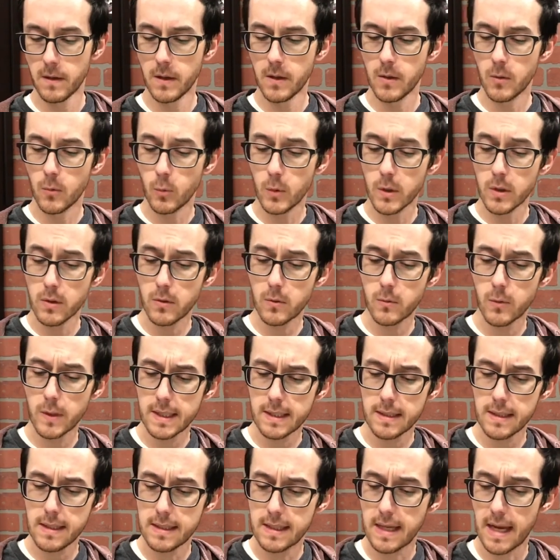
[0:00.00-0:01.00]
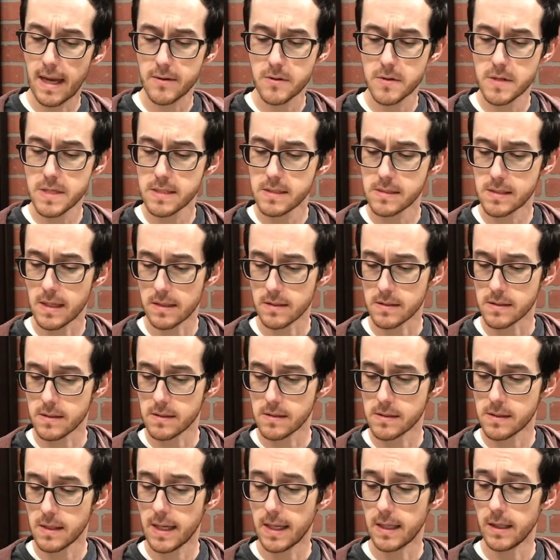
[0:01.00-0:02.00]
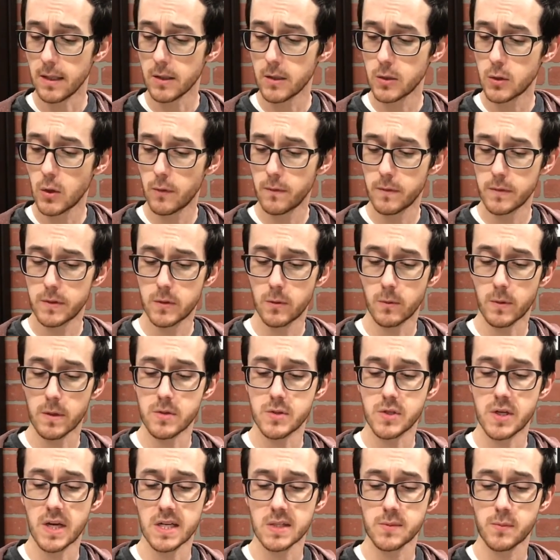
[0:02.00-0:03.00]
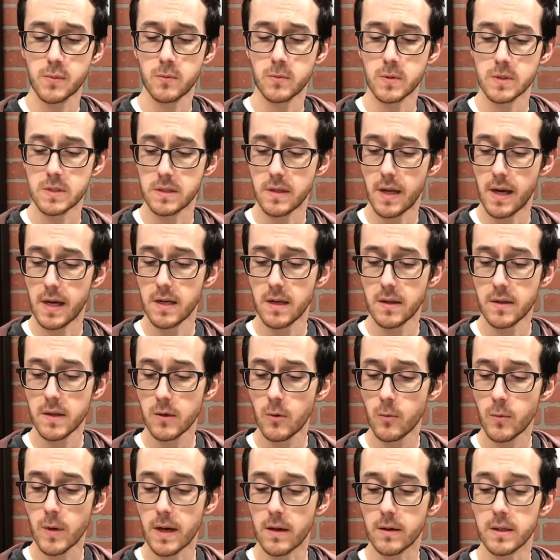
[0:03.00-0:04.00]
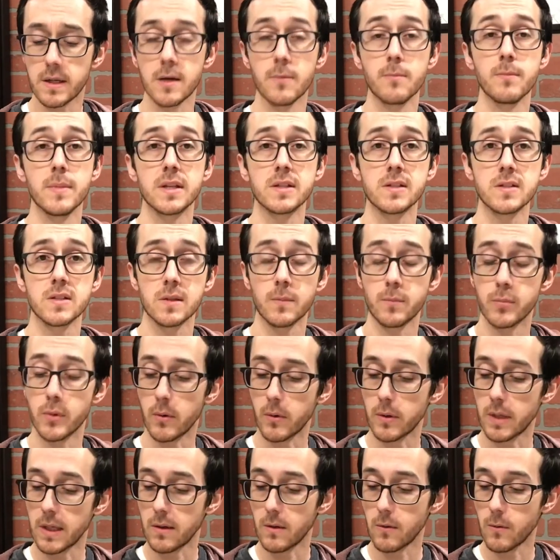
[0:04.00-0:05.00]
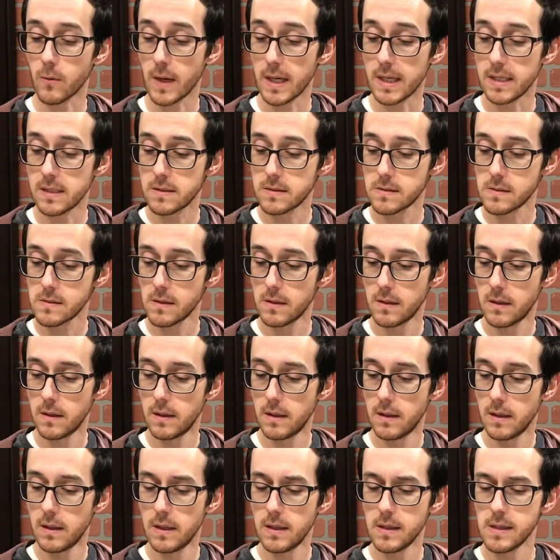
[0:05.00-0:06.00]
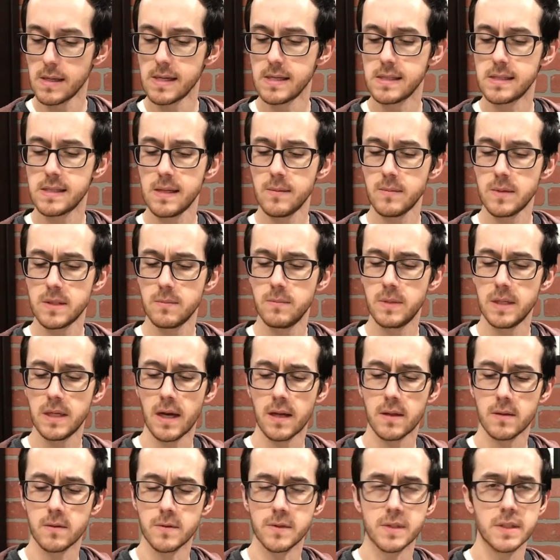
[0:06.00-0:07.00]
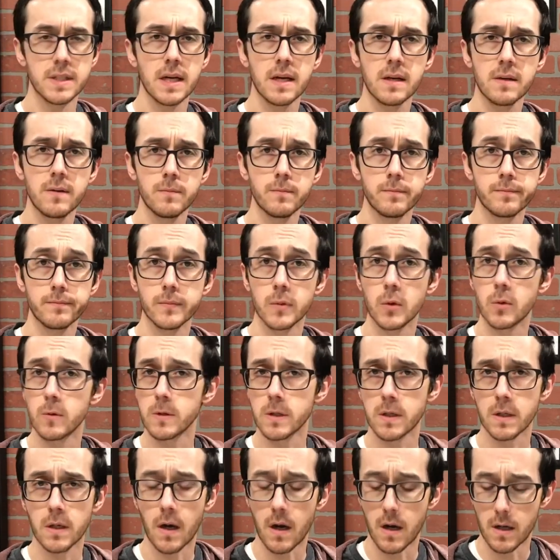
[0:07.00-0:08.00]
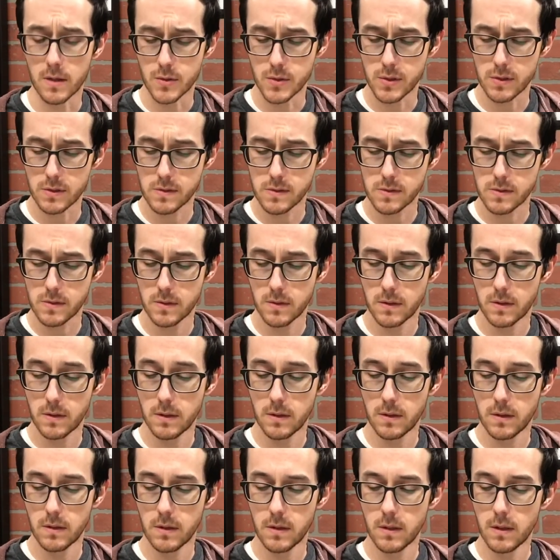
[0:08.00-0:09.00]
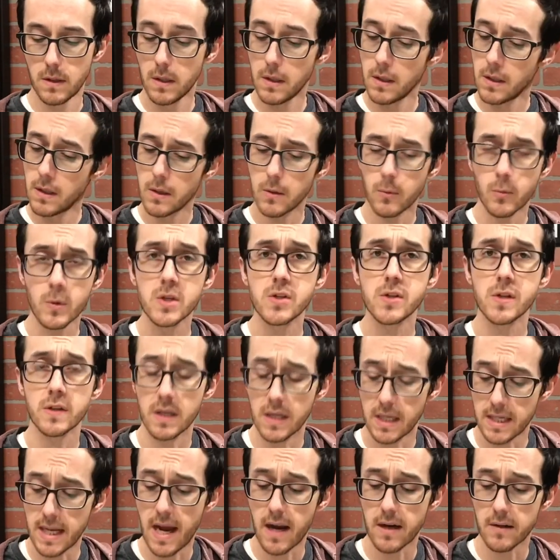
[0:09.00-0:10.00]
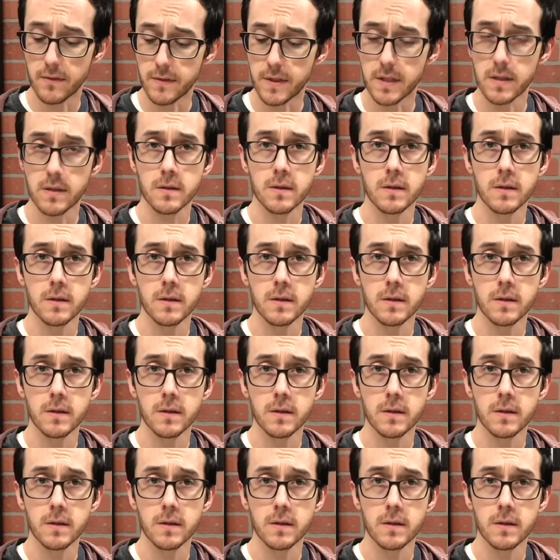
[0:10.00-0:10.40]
Will quickly gathered his senses and looked over to where Jasper was lying on the ground amidst the broken crates. He seemed to be either dead or unconscious. "We should get out of here,"